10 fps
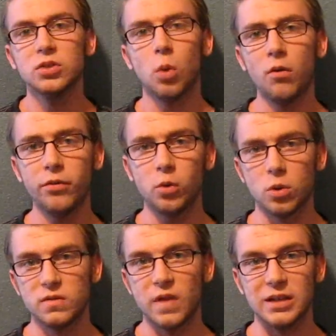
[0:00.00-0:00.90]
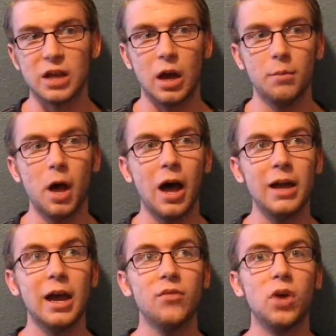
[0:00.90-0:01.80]
So over the course of that time, I
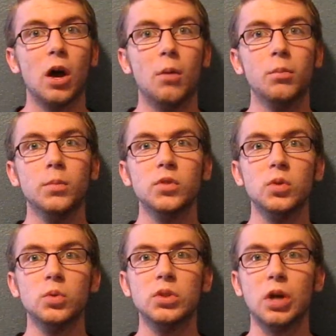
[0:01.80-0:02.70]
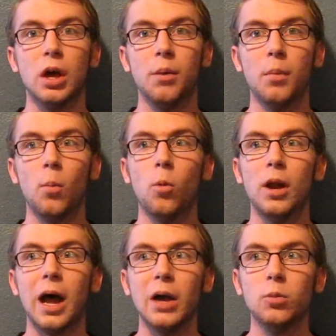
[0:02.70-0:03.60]
have come to some,
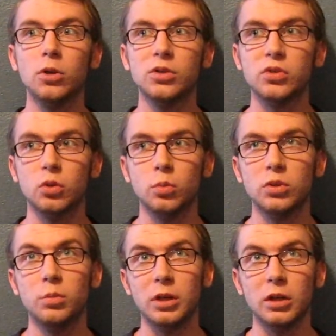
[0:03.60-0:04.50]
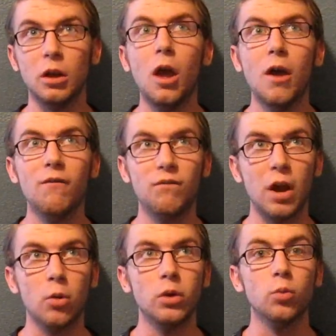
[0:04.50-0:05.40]
what I would assume to be,
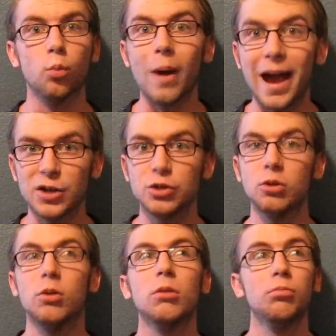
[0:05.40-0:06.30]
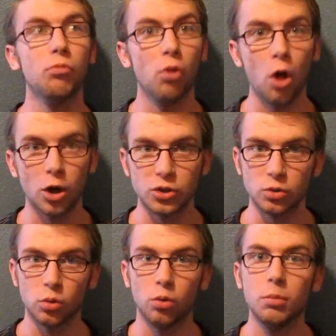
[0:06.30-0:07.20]
very rational,
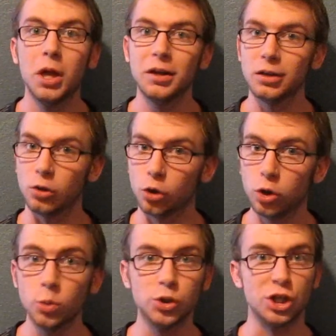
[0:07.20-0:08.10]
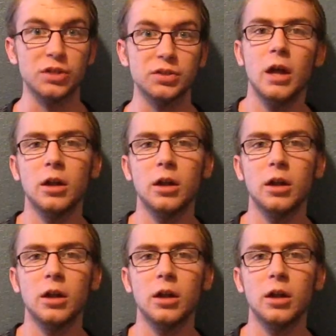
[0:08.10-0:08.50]
logical conclusions.